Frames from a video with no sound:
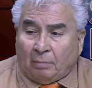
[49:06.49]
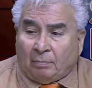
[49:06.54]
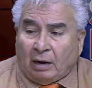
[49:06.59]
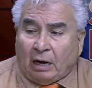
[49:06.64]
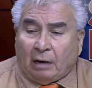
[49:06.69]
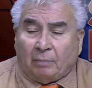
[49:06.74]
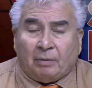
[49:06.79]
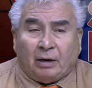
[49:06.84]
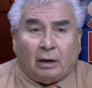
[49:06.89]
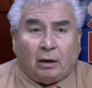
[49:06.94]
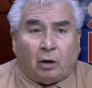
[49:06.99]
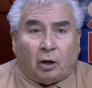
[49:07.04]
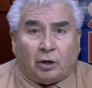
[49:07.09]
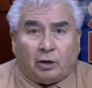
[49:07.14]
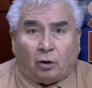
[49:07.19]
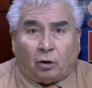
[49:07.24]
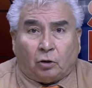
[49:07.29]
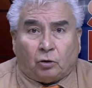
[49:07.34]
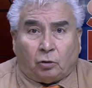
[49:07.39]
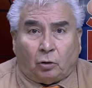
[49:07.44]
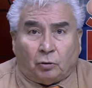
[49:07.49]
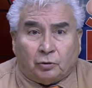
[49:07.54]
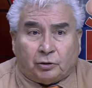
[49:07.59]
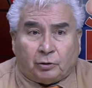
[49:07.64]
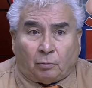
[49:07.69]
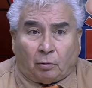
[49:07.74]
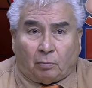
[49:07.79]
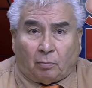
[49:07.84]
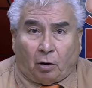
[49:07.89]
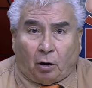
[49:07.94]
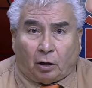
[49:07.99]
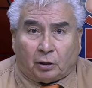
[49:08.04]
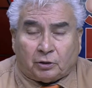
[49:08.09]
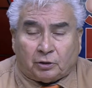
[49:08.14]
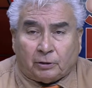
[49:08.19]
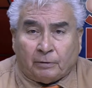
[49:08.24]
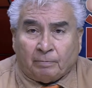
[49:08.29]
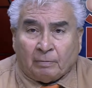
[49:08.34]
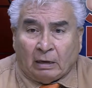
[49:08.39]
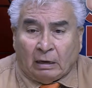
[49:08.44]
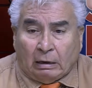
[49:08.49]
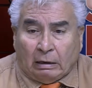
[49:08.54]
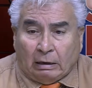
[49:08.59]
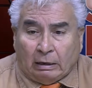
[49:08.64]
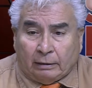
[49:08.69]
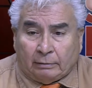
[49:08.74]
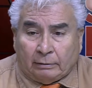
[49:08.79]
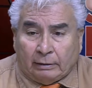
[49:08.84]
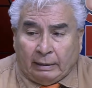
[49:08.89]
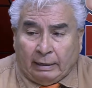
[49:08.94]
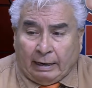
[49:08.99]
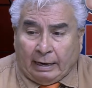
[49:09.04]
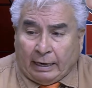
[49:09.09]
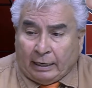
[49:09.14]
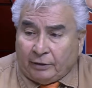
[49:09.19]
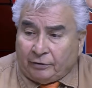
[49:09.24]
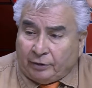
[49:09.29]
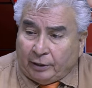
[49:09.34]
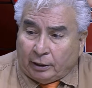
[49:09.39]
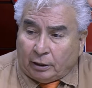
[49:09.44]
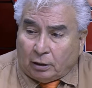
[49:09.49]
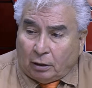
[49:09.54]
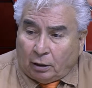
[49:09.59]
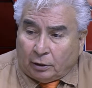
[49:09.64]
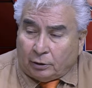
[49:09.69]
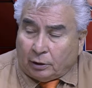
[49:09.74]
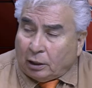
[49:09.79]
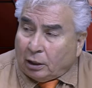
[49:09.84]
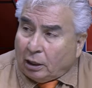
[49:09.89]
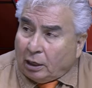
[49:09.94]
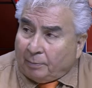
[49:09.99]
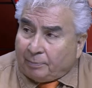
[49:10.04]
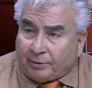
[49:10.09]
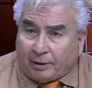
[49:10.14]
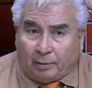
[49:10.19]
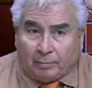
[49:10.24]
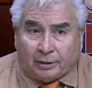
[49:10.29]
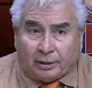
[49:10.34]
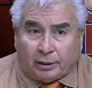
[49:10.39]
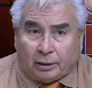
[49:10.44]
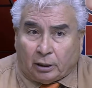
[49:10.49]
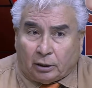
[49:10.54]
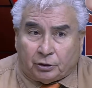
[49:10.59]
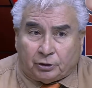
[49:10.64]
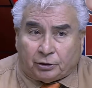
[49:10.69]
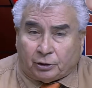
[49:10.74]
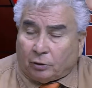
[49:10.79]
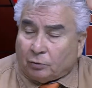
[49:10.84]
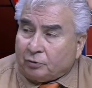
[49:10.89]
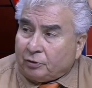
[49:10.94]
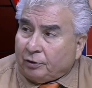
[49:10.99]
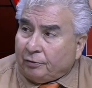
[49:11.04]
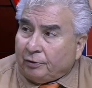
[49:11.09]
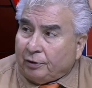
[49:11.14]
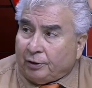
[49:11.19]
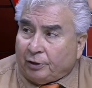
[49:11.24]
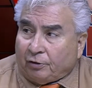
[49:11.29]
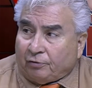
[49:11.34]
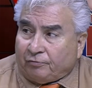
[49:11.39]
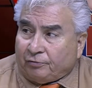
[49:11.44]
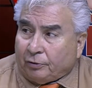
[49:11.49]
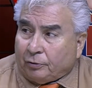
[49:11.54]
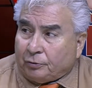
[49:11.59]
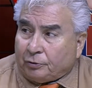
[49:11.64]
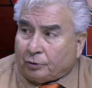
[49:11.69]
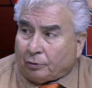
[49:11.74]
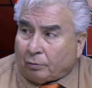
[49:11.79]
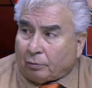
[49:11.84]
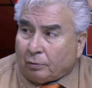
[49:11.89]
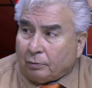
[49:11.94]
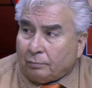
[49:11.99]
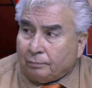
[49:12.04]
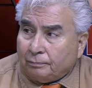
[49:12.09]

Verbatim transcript: Bob, uh, on our closing remarks, uh, anything on uh, upcoming gun shows in the near future?